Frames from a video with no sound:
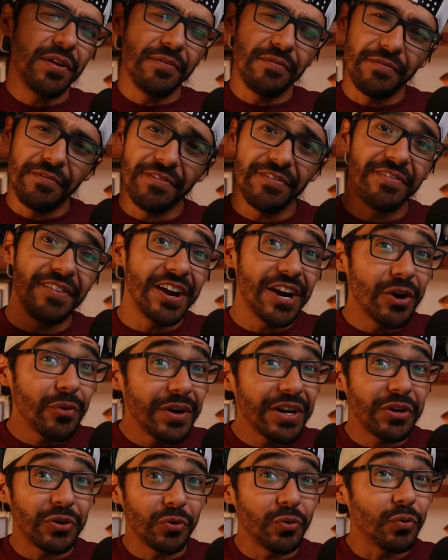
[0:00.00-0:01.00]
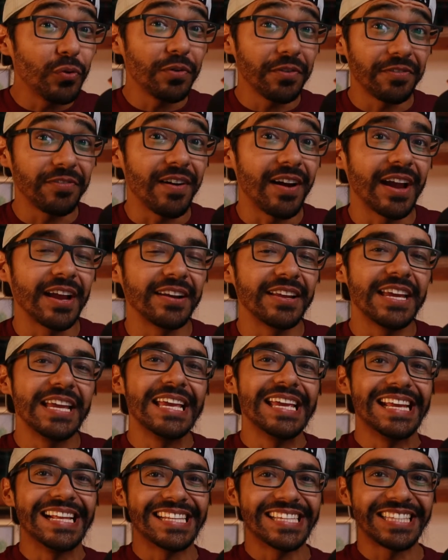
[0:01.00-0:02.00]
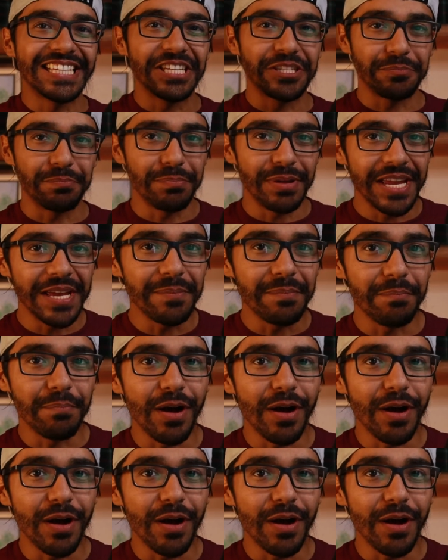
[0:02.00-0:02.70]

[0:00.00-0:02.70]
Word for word: very cool find. It's this Pit